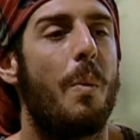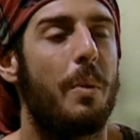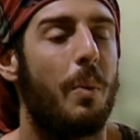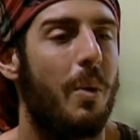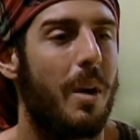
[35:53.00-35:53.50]
we
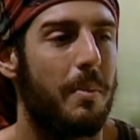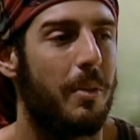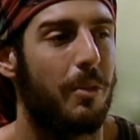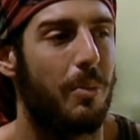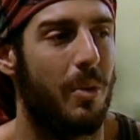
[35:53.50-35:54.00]
woke up
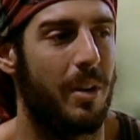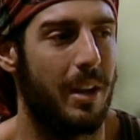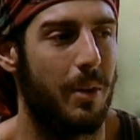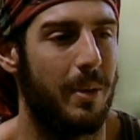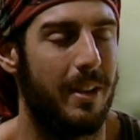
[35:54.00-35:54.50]
this
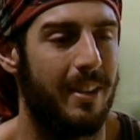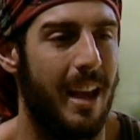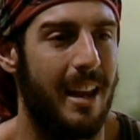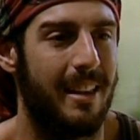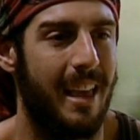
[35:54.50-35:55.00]
morning, we
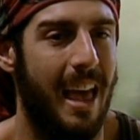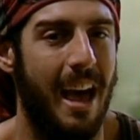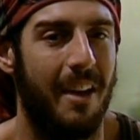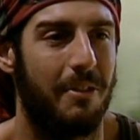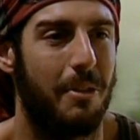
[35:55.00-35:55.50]
decided to have the